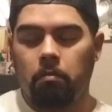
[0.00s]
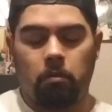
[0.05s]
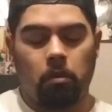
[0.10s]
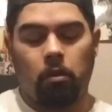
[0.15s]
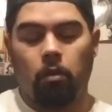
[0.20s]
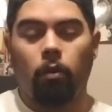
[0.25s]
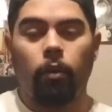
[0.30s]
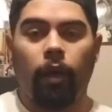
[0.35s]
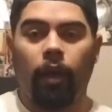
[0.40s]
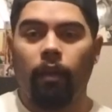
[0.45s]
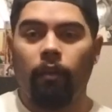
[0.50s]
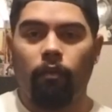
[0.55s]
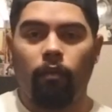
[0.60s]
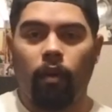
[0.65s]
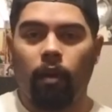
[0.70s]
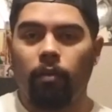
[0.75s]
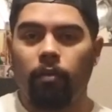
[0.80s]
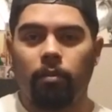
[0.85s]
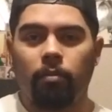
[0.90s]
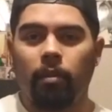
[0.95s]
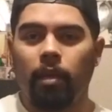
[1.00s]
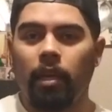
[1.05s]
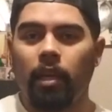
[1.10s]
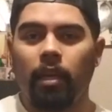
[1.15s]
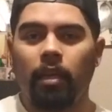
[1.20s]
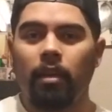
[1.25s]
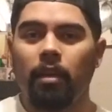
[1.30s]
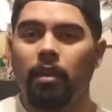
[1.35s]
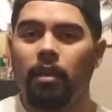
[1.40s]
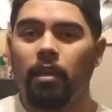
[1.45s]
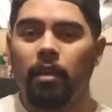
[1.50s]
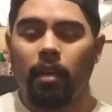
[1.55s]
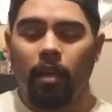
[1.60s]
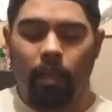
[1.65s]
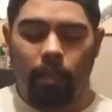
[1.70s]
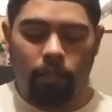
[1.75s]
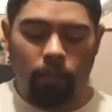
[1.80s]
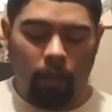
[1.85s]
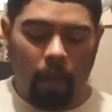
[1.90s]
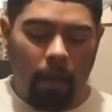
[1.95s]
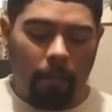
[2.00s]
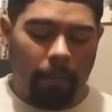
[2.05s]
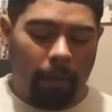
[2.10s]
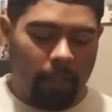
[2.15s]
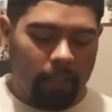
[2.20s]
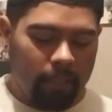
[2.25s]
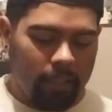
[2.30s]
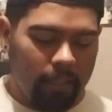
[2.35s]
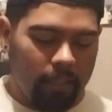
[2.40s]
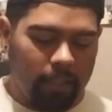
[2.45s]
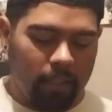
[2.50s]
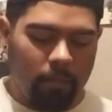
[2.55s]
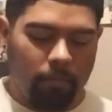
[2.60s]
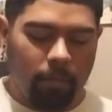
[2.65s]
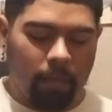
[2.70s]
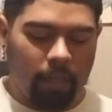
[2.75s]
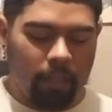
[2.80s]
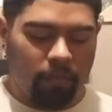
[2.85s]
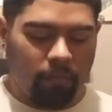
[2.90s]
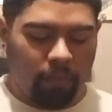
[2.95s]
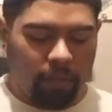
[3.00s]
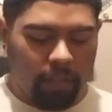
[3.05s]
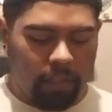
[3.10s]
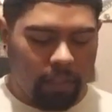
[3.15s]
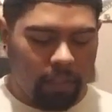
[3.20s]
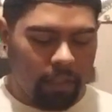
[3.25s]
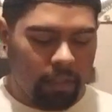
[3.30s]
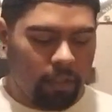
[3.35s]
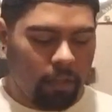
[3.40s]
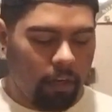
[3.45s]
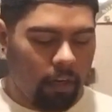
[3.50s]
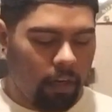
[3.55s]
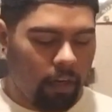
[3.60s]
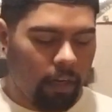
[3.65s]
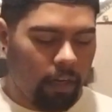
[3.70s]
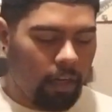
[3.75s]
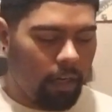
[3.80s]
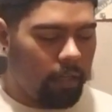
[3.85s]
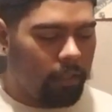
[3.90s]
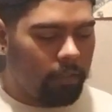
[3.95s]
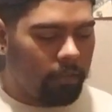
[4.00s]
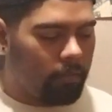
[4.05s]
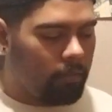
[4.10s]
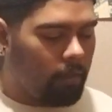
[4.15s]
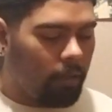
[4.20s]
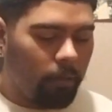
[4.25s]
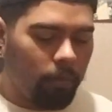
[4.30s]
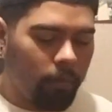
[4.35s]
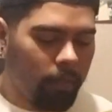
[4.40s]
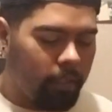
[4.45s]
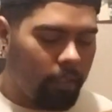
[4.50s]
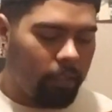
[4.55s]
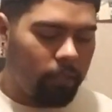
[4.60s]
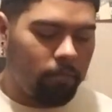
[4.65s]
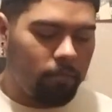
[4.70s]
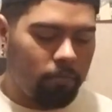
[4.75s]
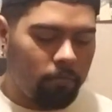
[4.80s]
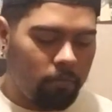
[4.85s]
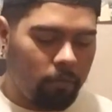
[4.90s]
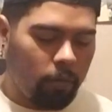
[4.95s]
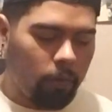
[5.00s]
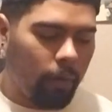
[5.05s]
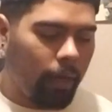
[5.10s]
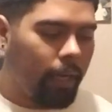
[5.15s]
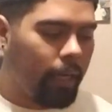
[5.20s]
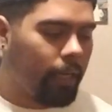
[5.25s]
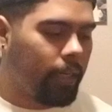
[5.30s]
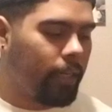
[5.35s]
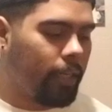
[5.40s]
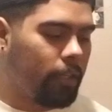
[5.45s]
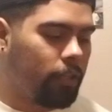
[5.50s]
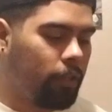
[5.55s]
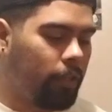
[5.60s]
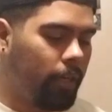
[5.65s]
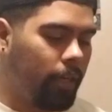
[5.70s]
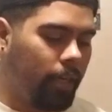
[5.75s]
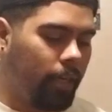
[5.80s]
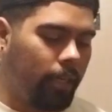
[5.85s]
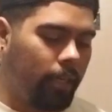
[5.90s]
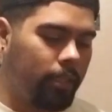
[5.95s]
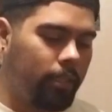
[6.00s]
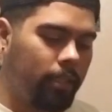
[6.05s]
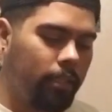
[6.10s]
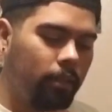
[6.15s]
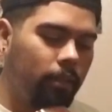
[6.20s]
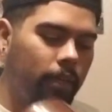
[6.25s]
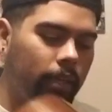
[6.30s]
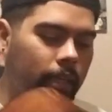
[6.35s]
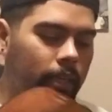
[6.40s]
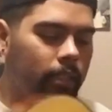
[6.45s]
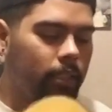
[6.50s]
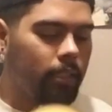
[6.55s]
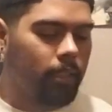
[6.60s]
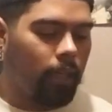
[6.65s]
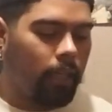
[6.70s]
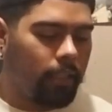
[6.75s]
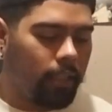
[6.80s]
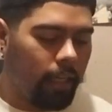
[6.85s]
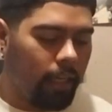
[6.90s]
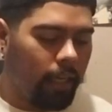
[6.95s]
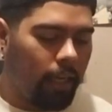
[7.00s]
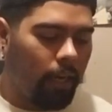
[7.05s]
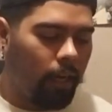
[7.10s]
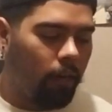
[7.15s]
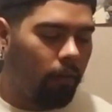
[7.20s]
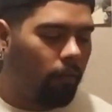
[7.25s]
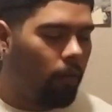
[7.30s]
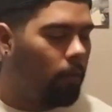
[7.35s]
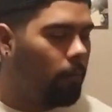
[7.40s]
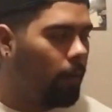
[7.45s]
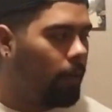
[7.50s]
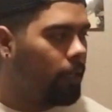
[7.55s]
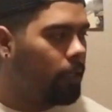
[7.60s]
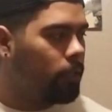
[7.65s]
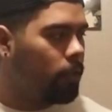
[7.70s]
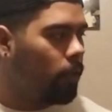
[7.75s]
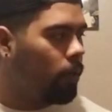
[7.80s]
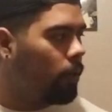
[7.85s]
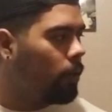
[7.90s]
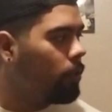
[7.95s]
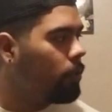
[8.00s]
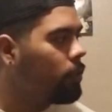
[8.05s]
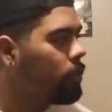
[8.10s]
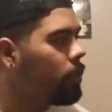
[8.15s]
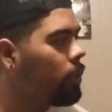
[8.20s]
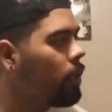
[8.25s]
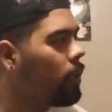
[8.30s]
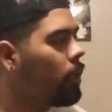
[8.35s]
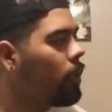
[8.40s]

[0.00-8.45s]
okay, fine with me. And so I paid $60 for this guitar. It was in great condition, and it still is because I take care of all my guitars.